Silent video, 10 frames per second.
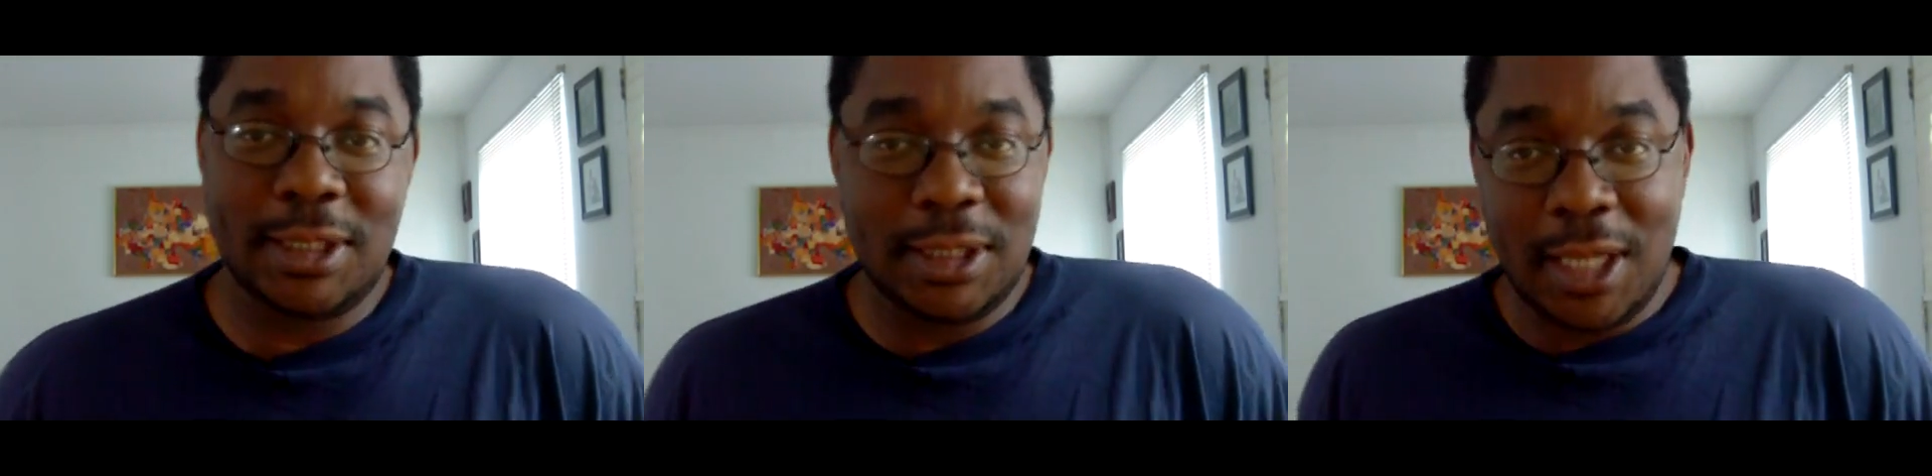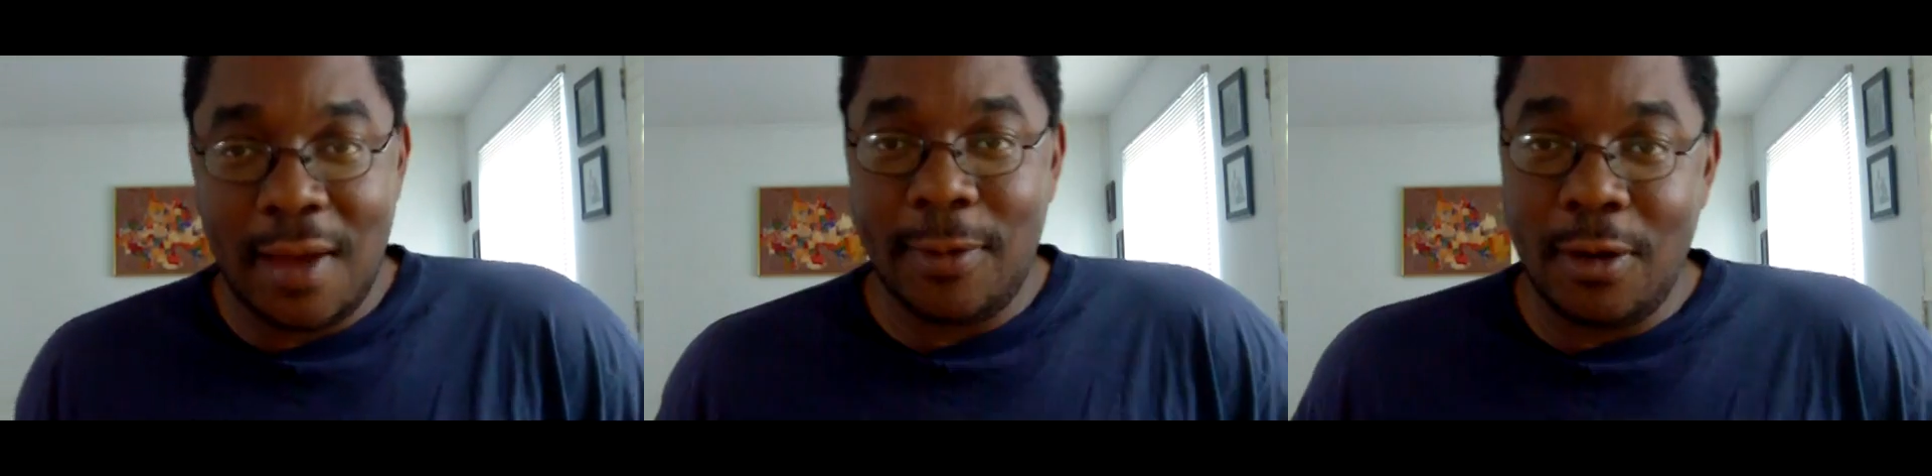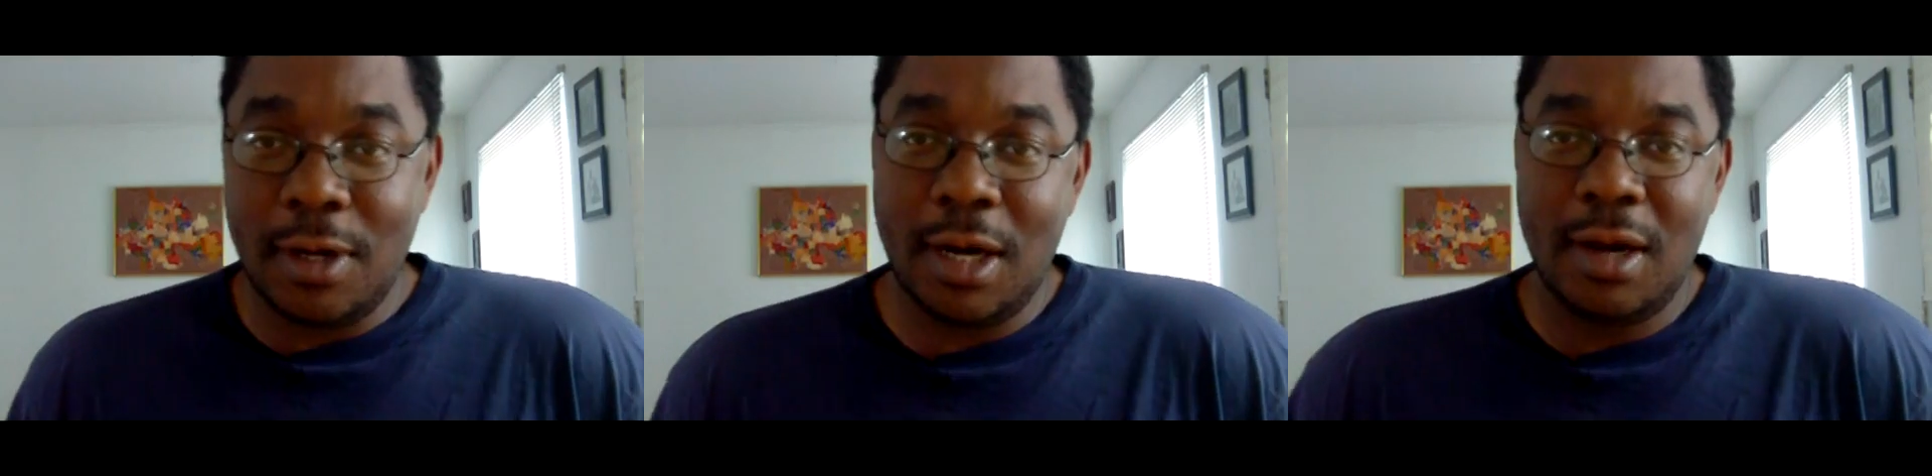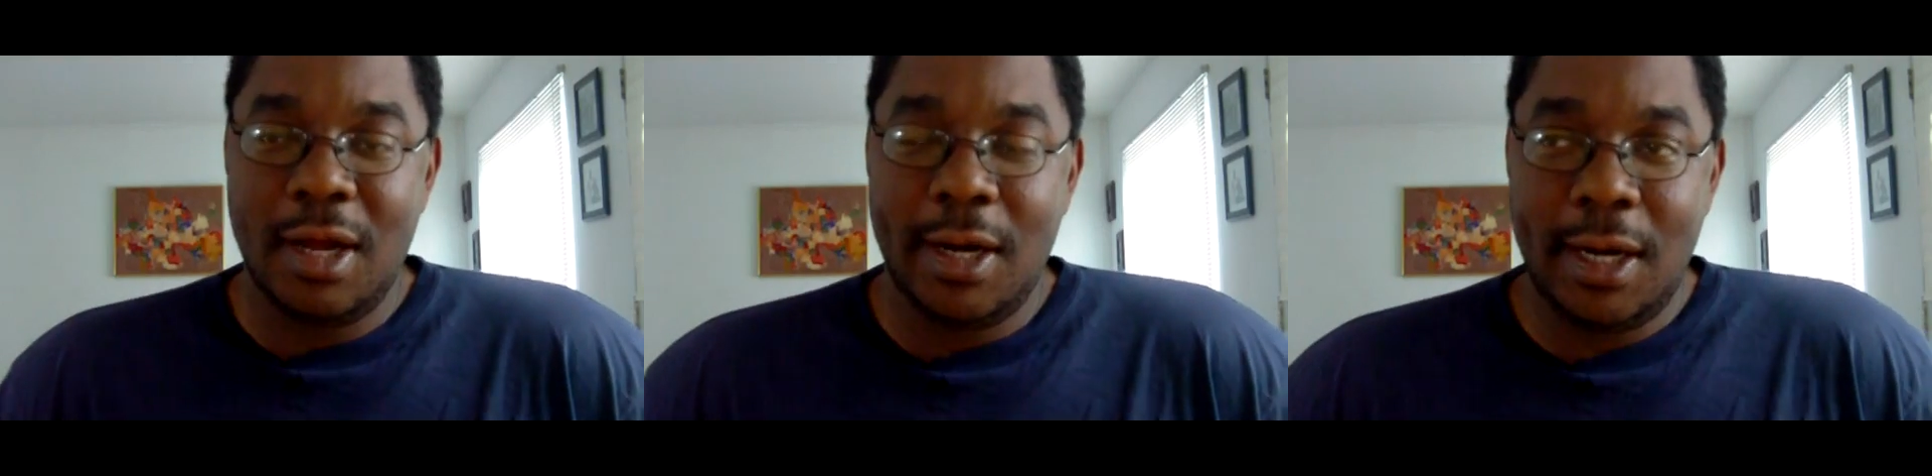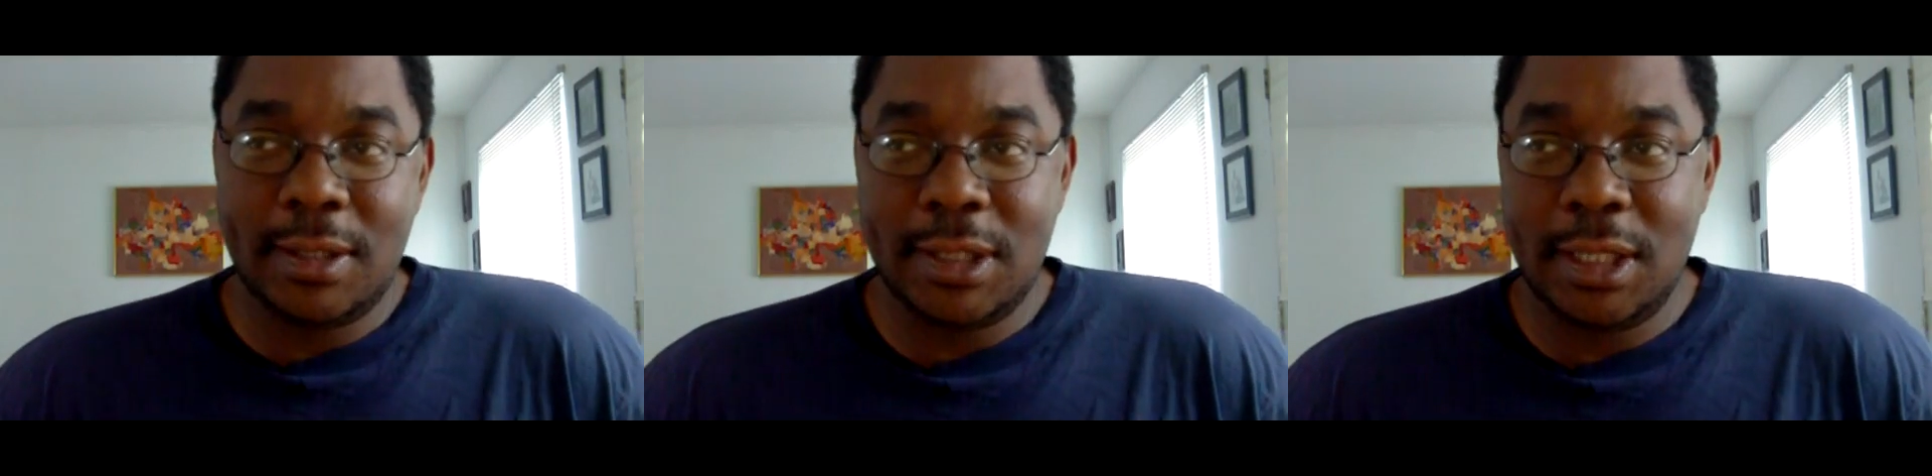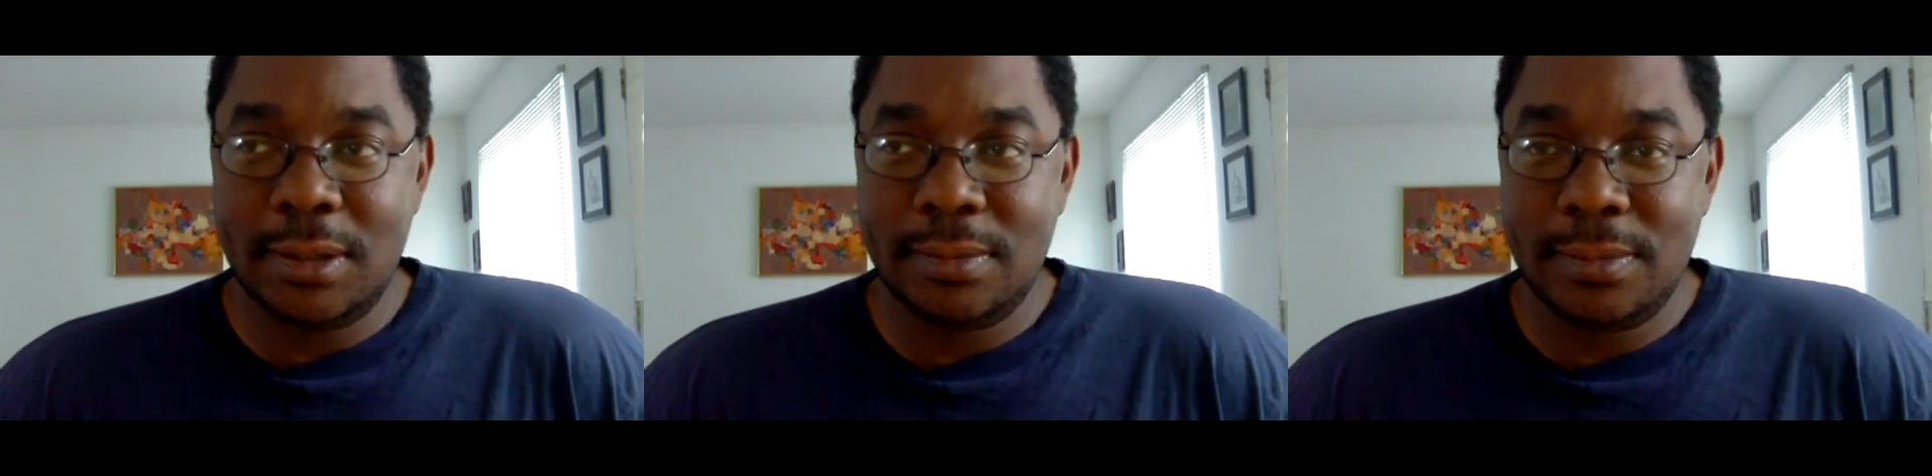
and it got me on there. And I was like,